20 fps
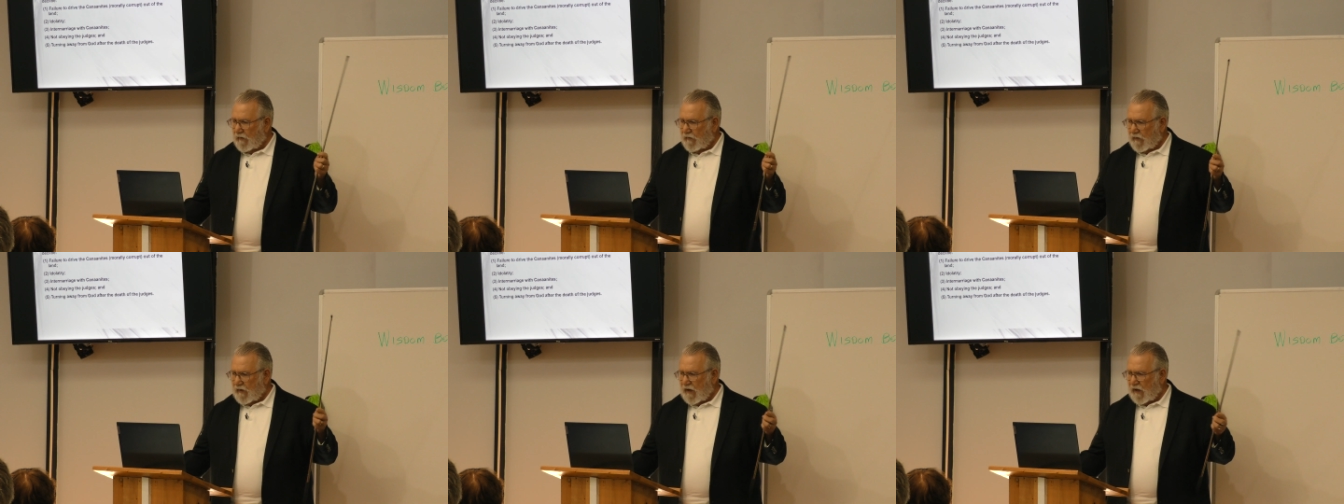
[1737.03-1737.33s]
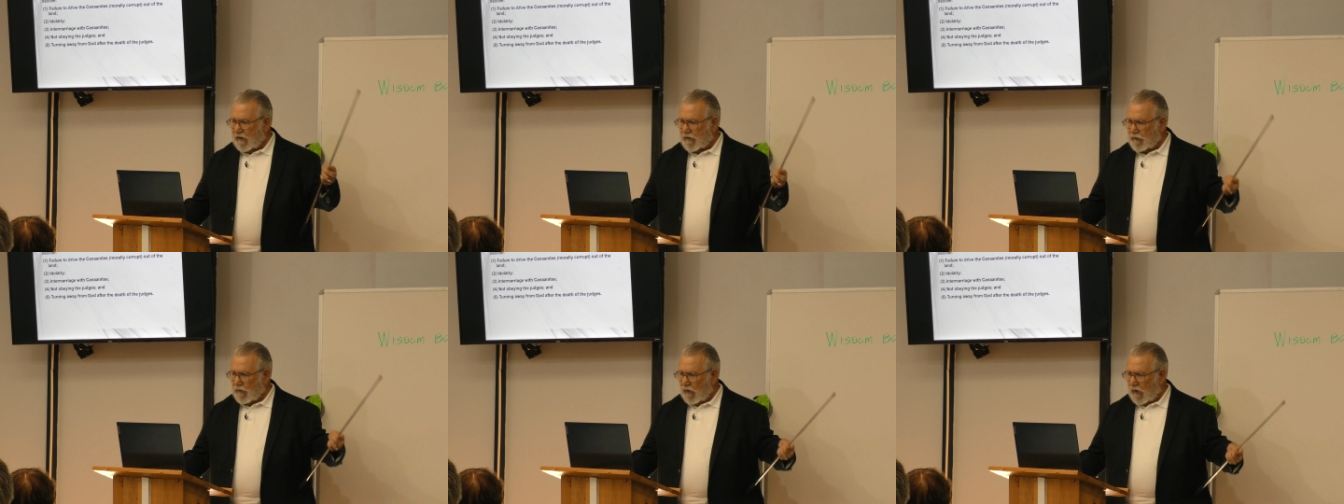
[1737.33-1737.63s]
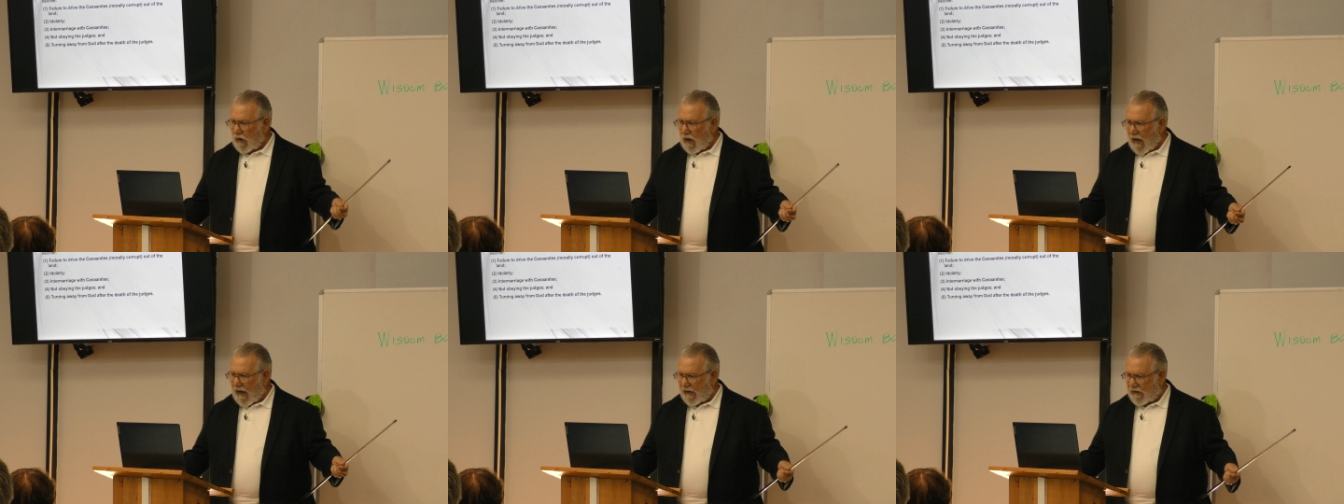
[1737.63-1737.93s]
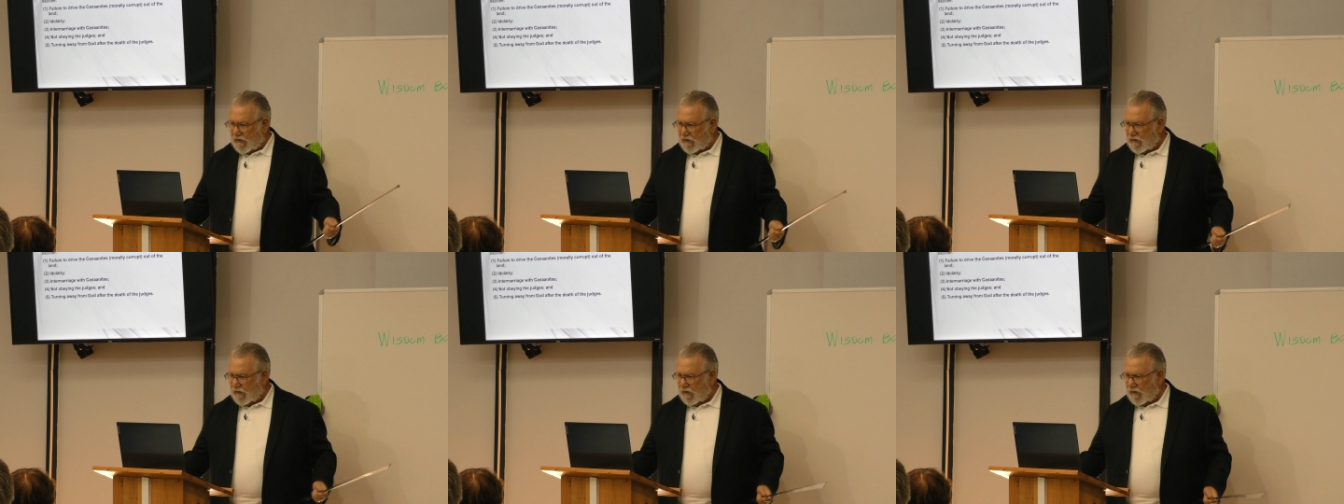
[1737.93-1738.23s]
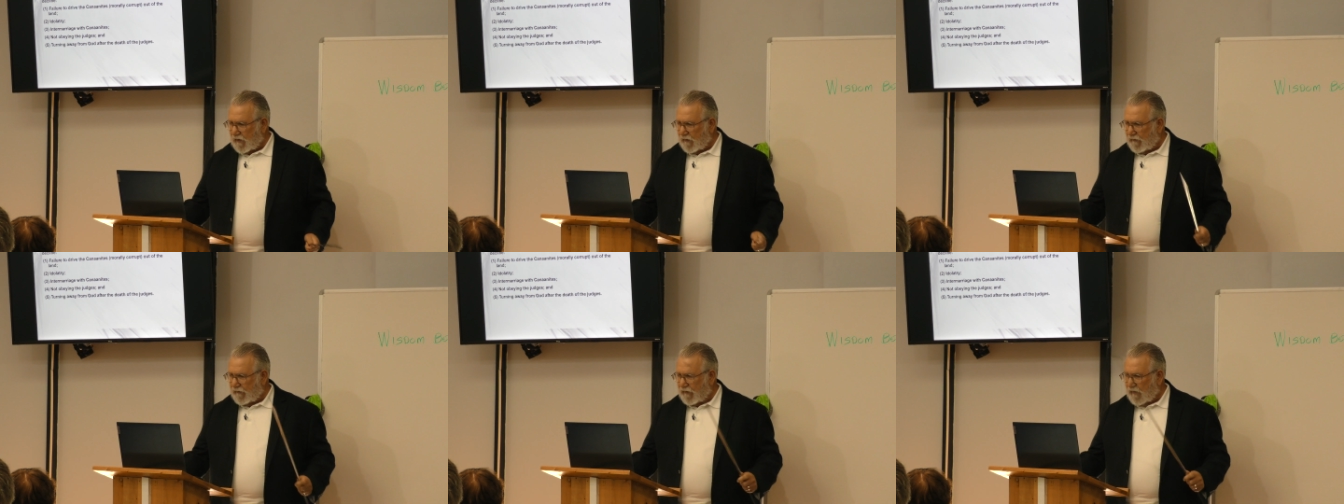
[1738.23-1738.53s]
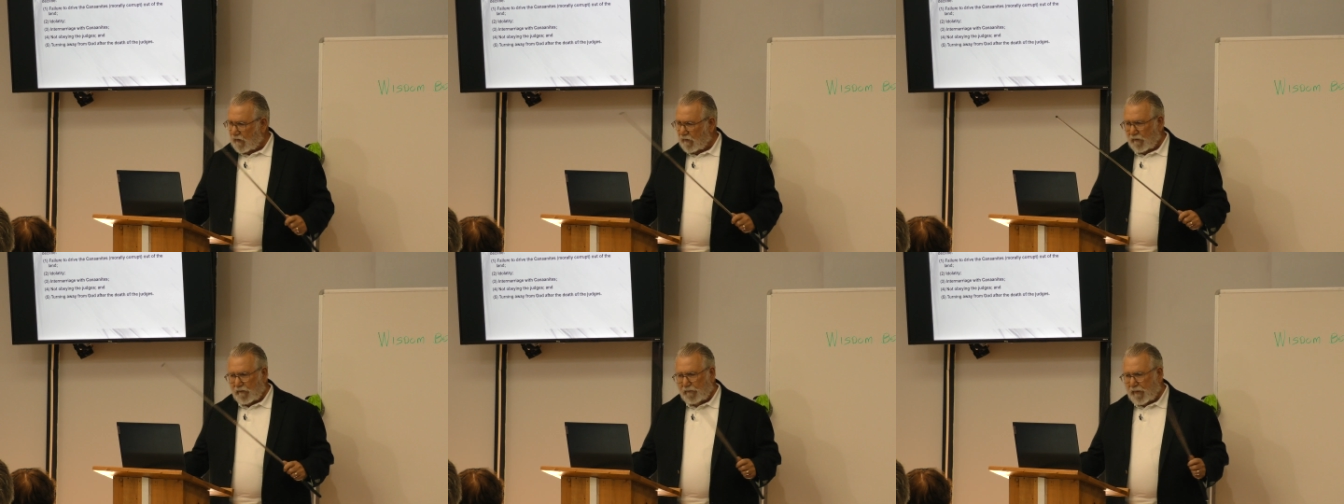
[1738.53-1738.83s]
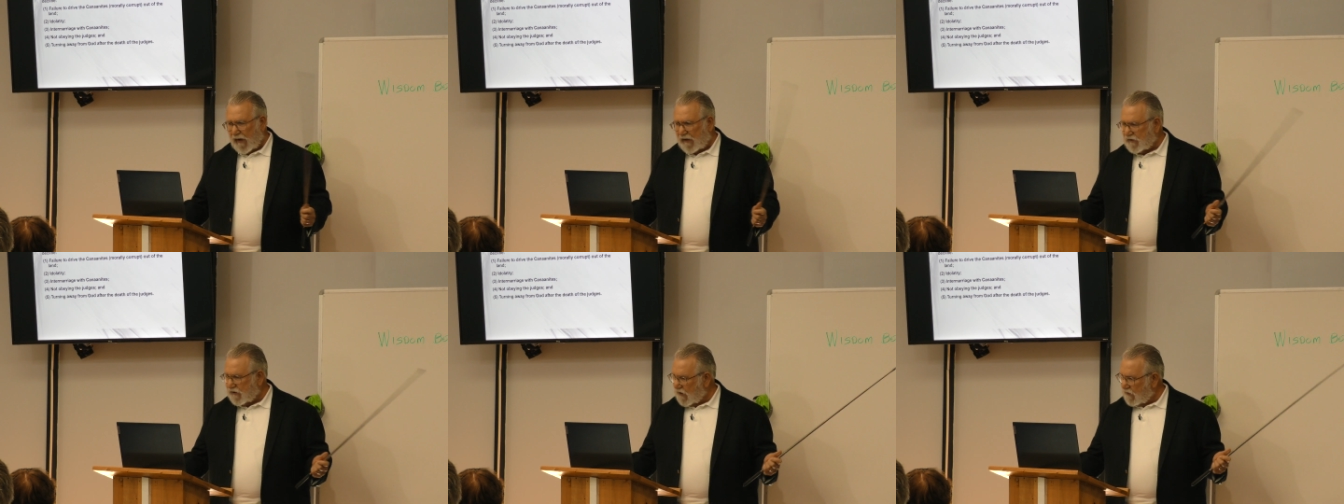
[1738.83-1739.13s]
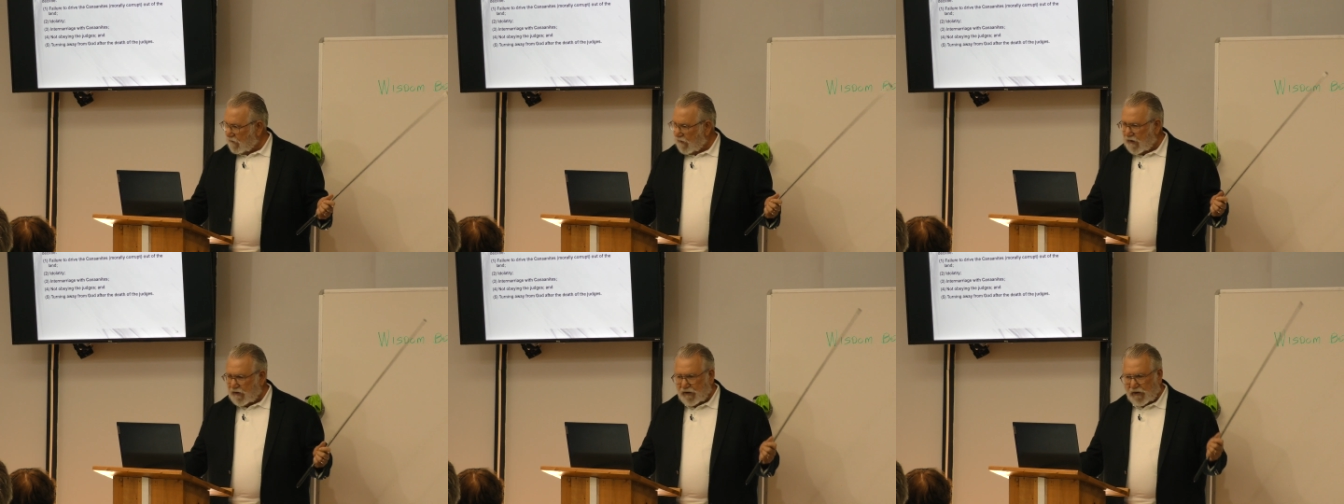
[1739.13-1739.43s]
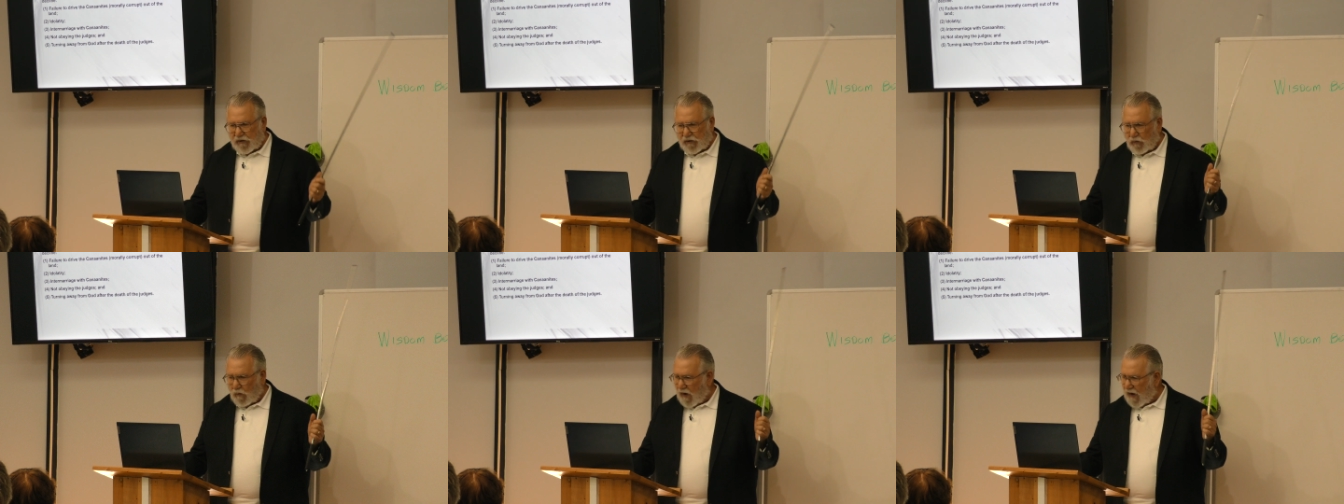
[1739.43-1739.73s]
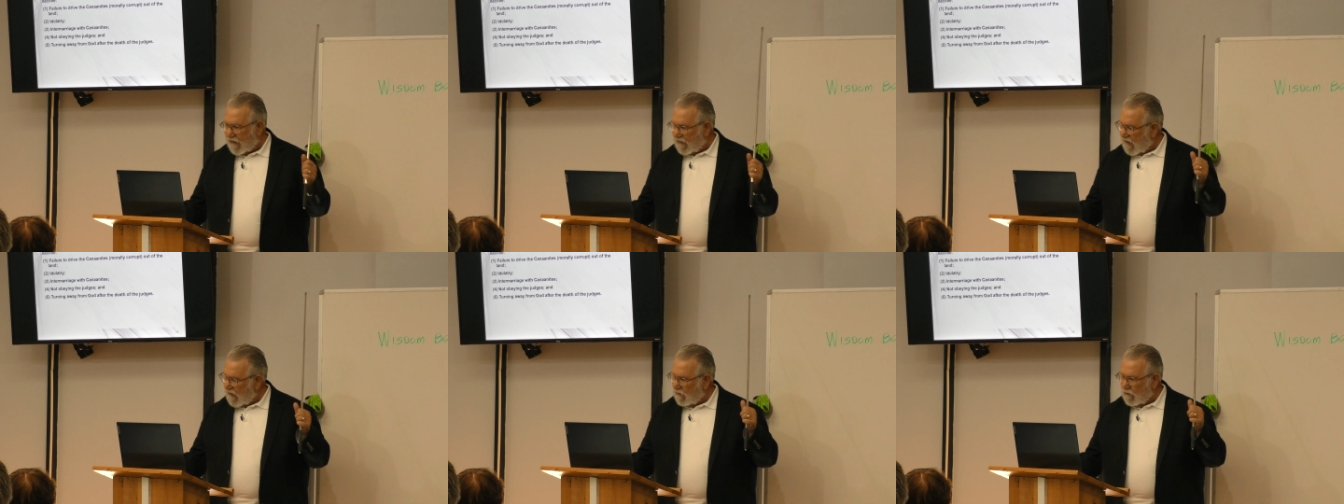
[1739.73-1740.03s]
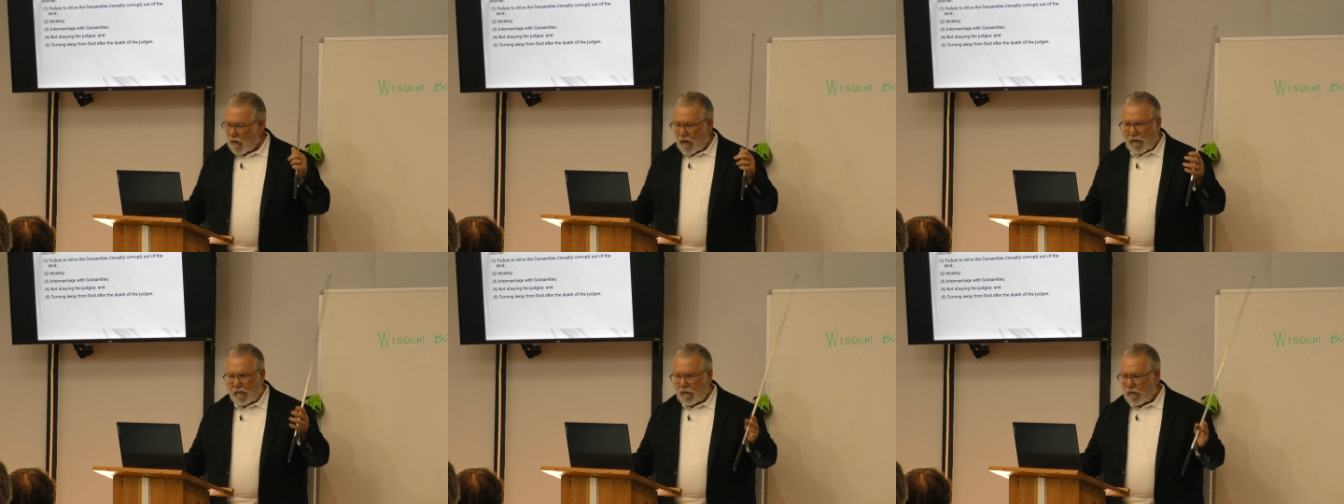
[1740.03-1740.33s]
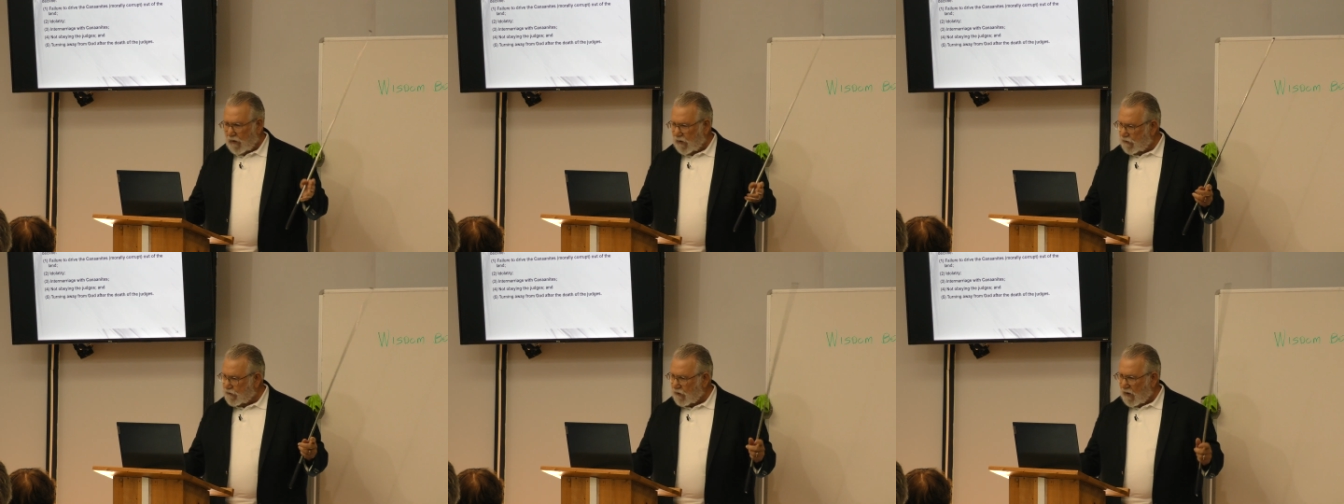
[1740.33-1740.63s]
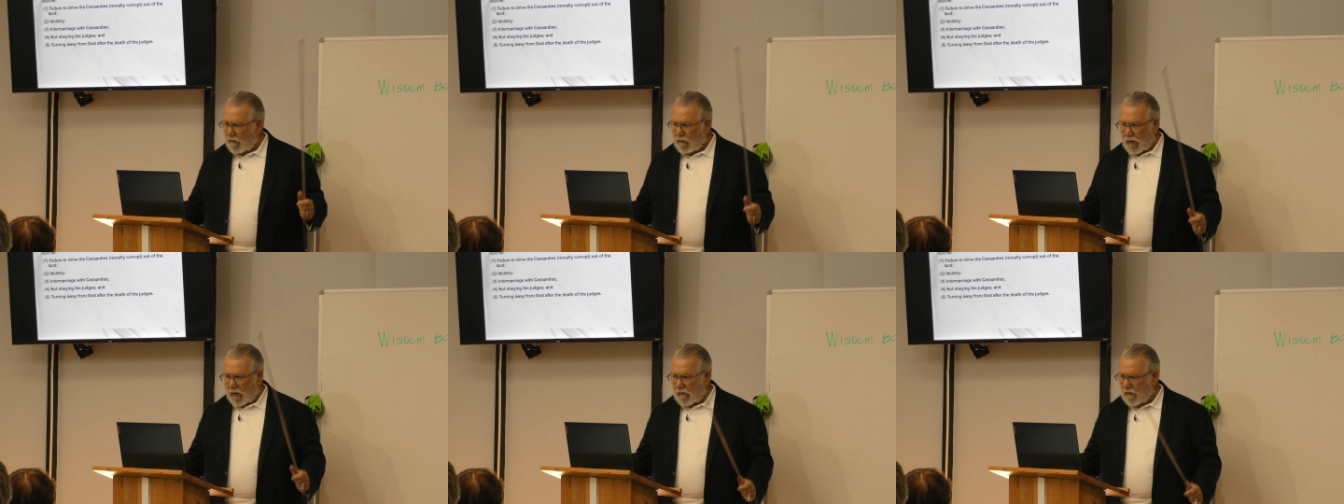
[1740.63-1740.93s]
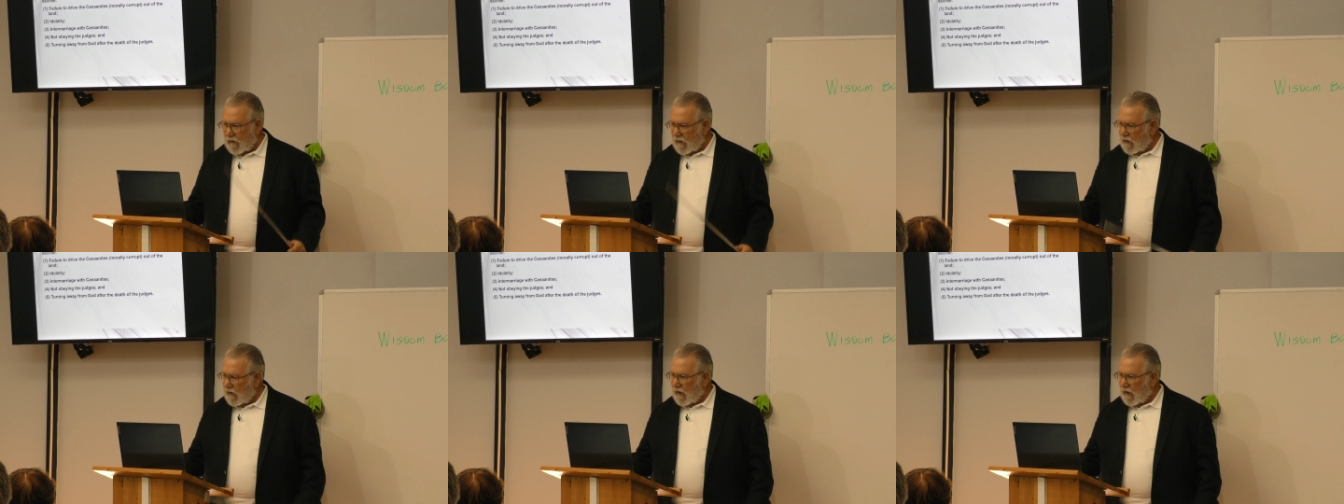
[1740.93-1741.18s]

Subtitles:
Israelites, there were basic reasons why they were in trouble.